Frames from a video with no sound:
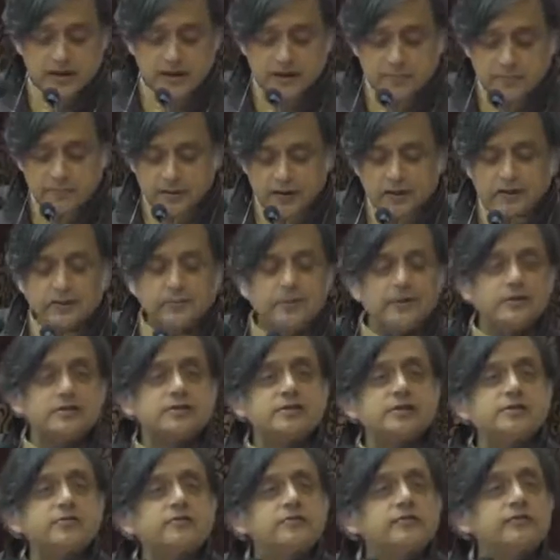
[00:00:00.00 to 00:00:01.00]

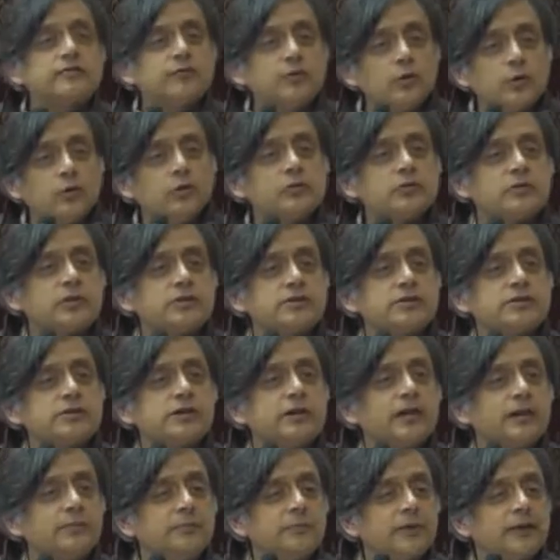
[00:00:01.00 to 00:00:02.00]
parliamentary floor crossing
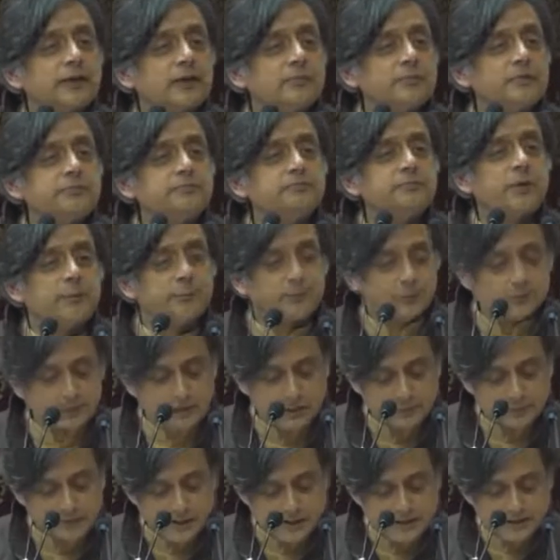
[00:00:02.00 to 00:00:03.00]
had become a
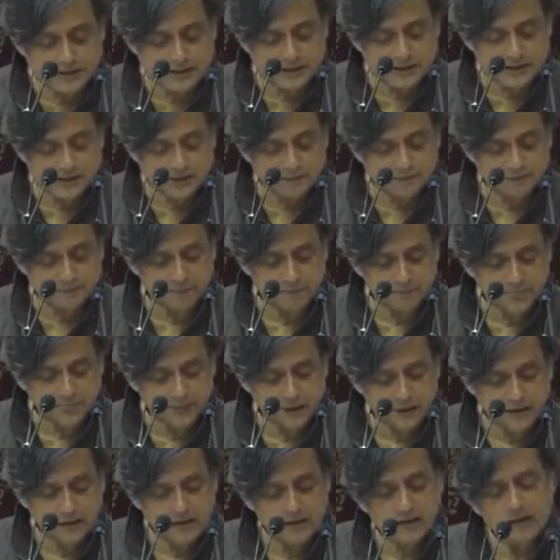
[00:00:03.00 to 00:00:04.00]
popular pastime,
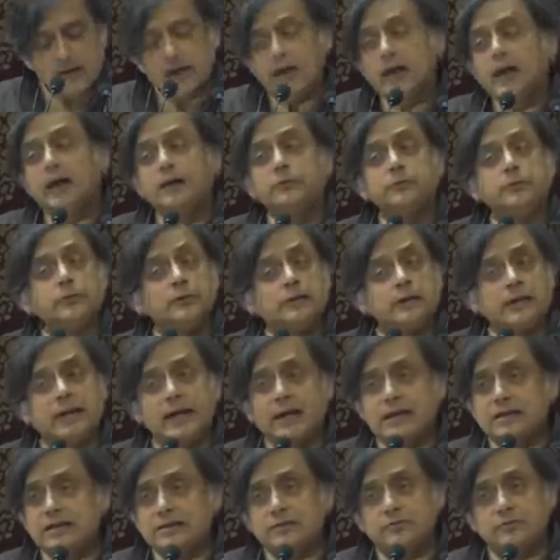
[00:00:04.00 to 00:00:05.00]
and with
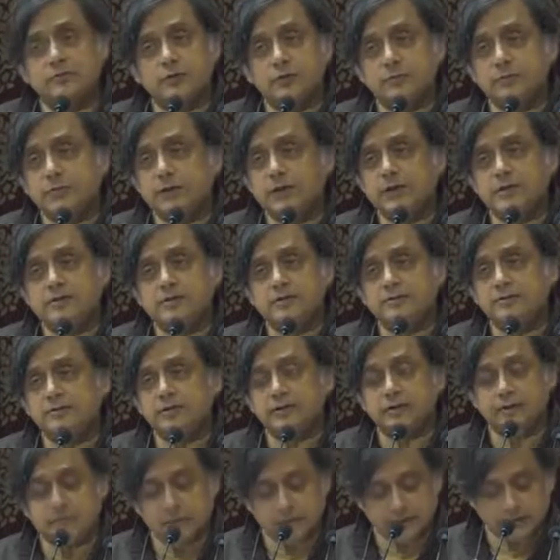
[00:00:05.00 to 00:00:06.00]
lakhs of rupees and
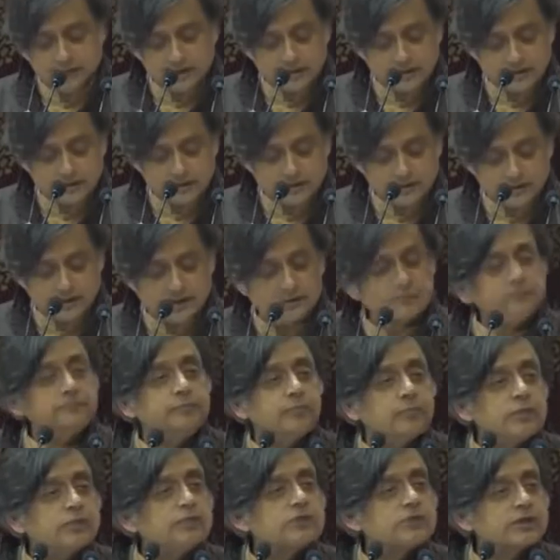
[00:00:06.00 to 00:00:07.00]
many ministerial
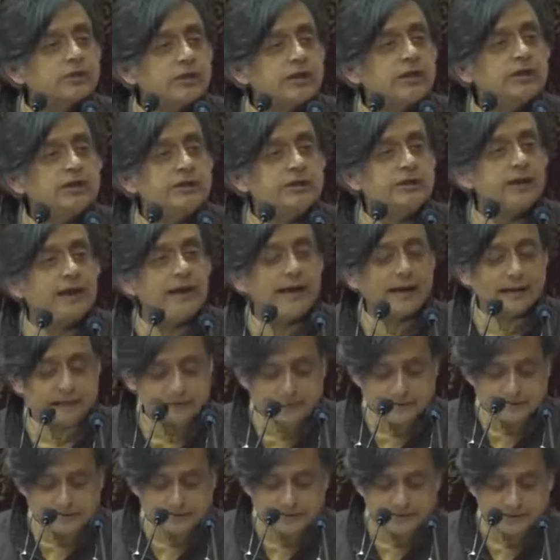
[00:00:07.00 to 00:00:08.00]
posts changing
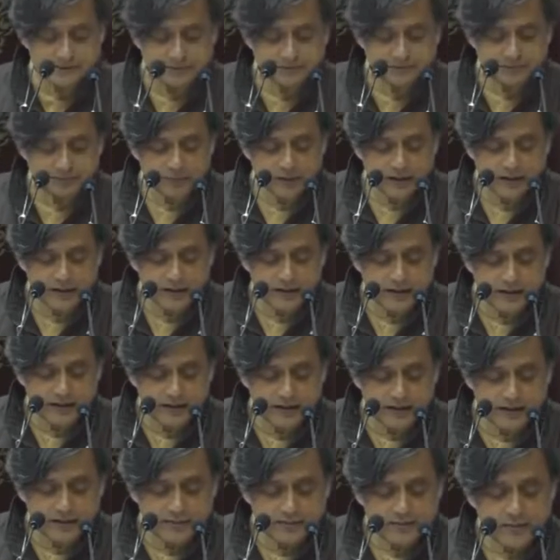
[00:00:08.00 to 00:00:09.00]
hands.
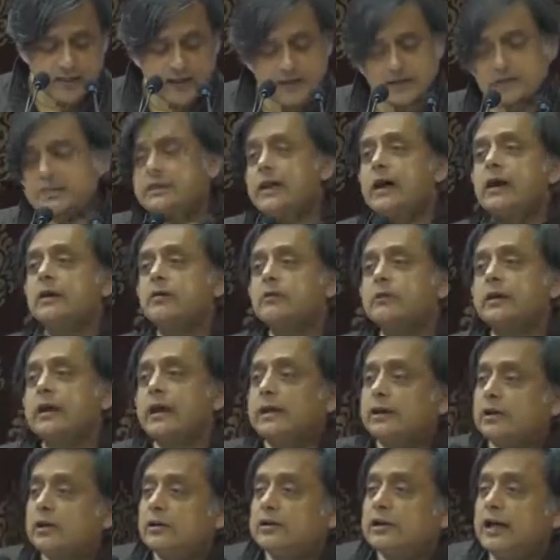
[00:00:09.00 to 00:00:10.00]
That now
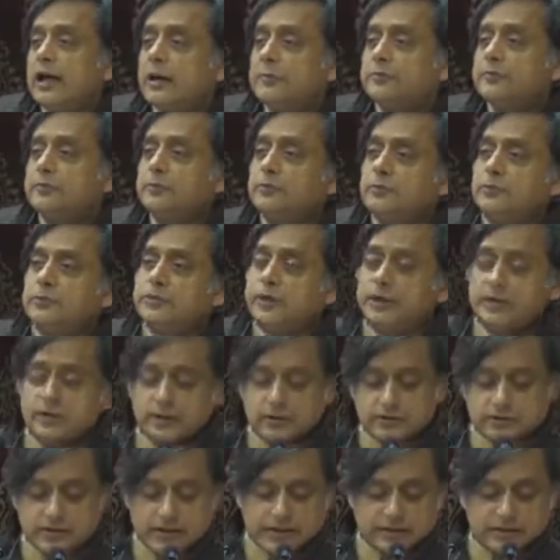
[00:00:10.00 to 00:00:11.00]
cannot happen without
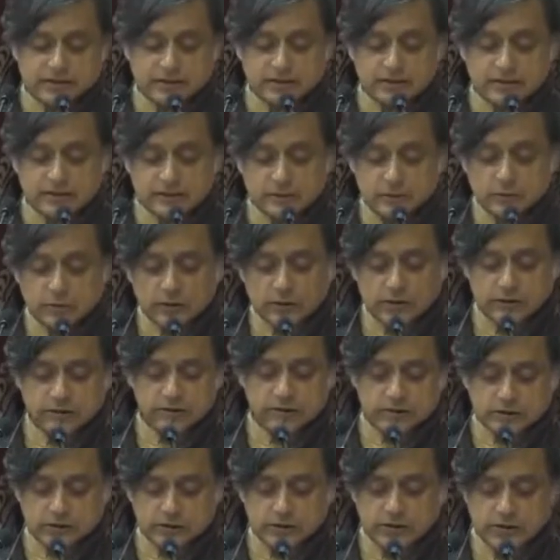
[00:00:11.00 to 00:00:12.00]
attracting
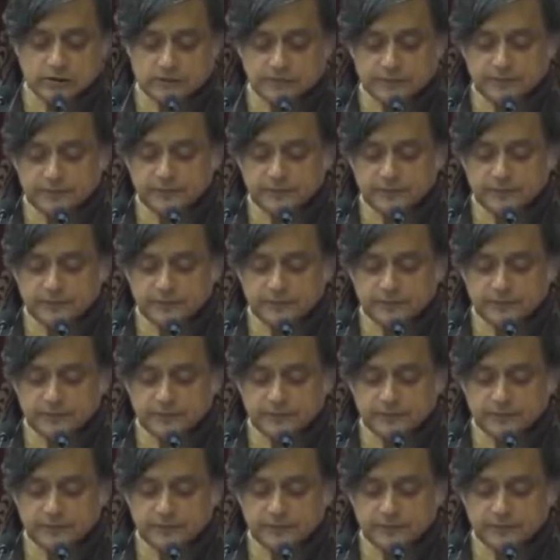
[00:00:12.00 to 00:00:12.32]
disqualification.